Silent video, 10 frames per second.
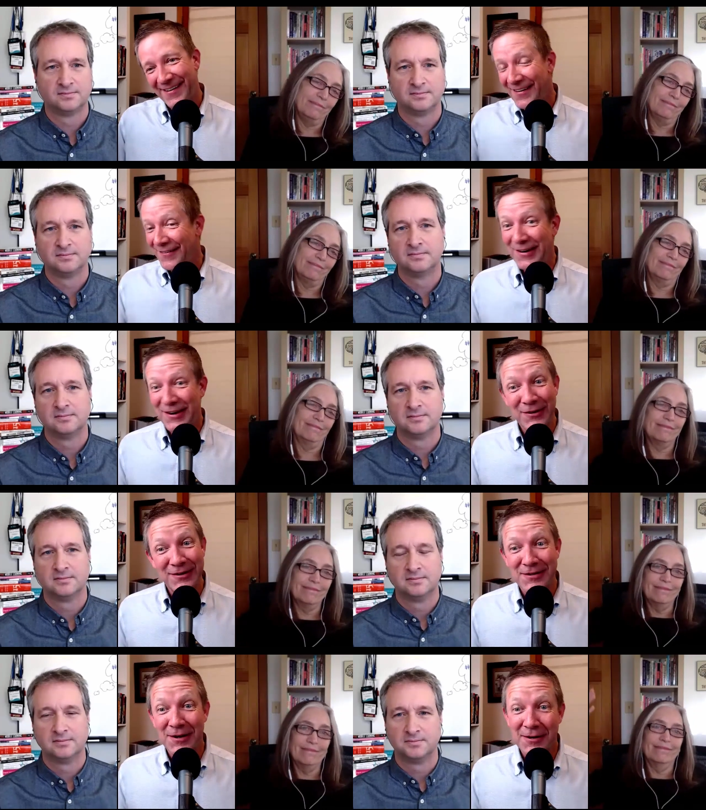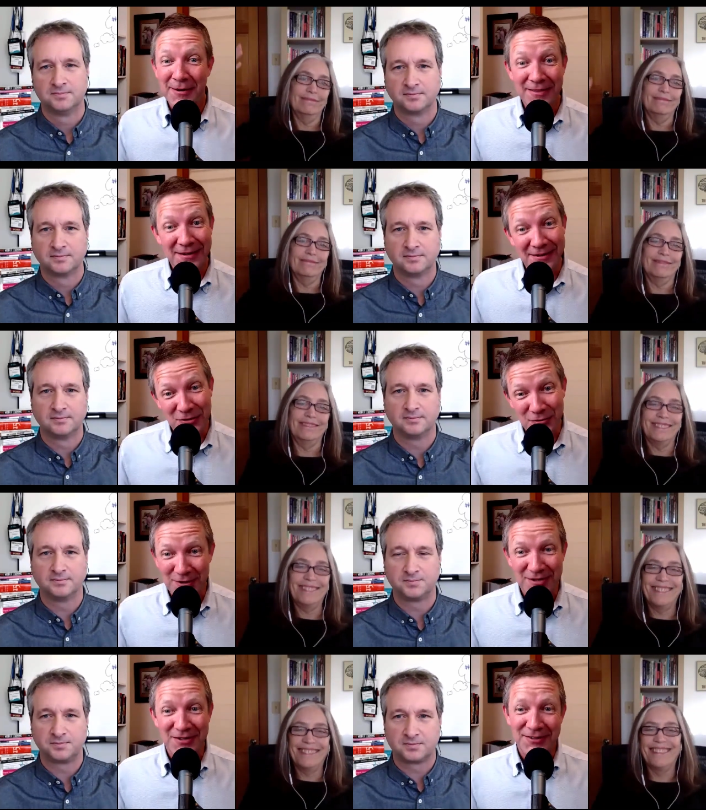Speaker 1: we could talk about the
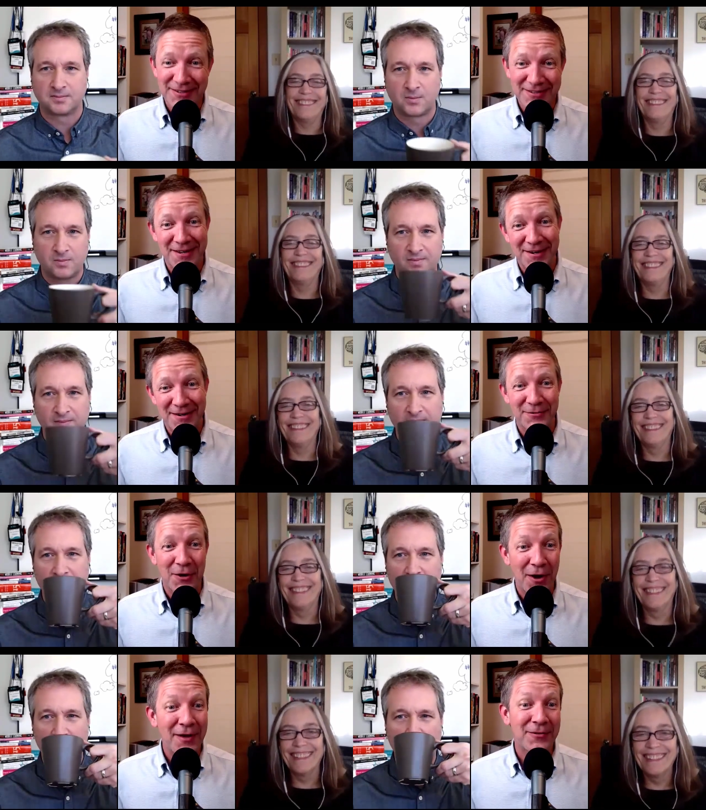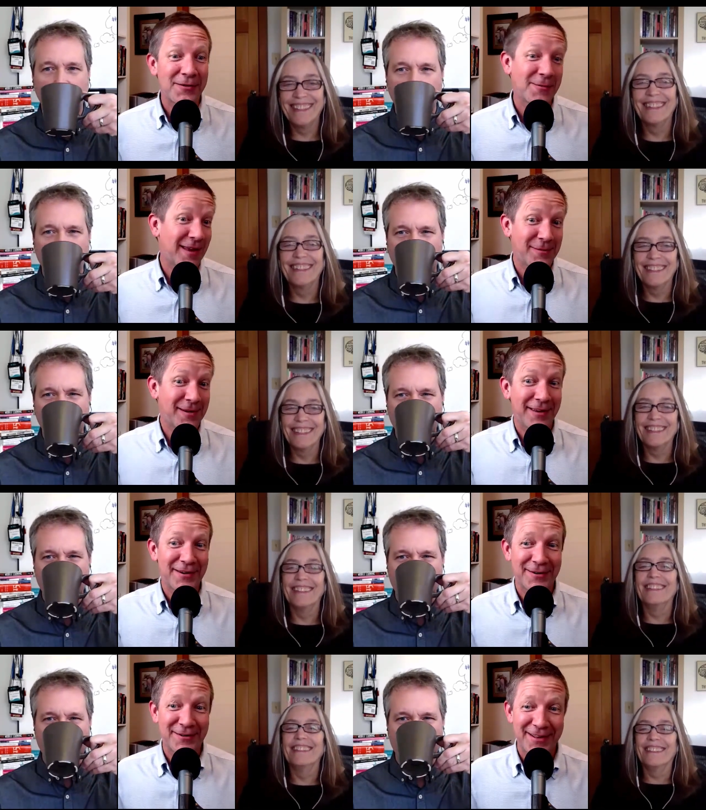instructional design of coffee. Maybe I don't know.
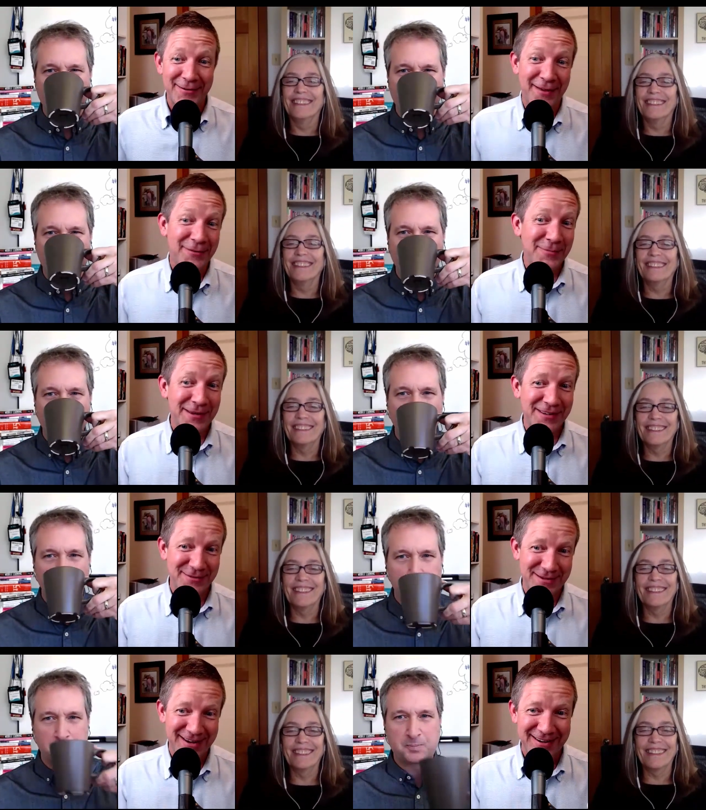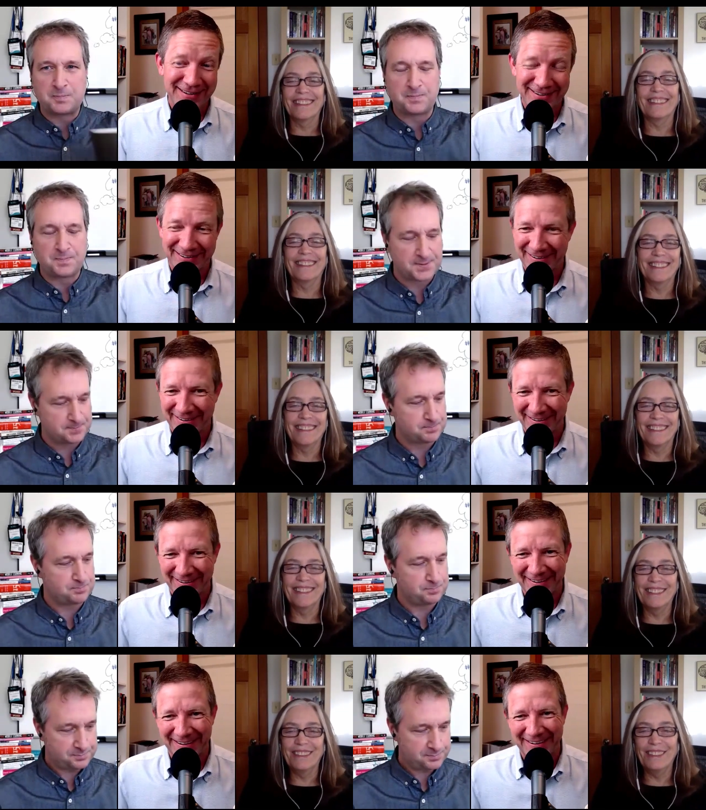That that would be unique.
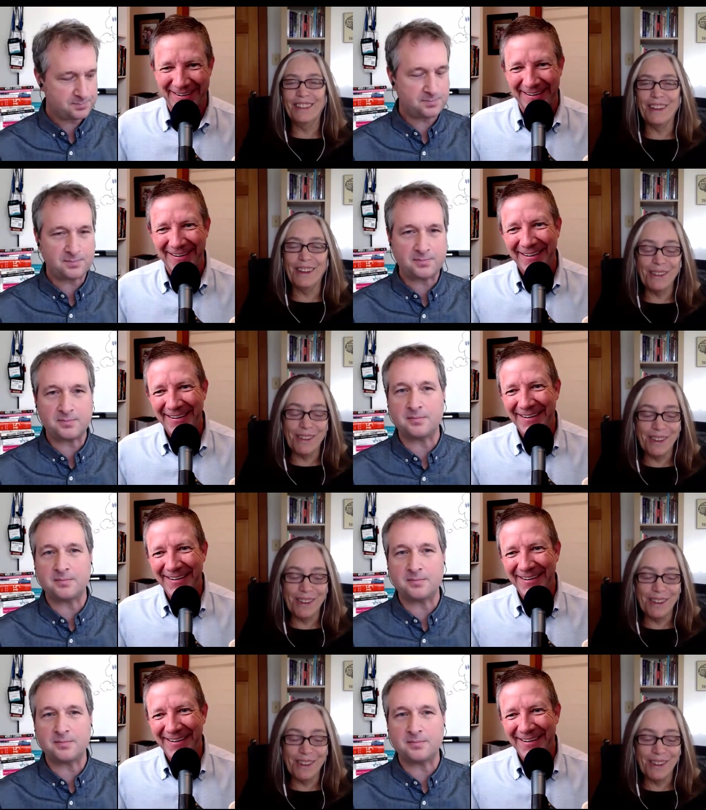there you go.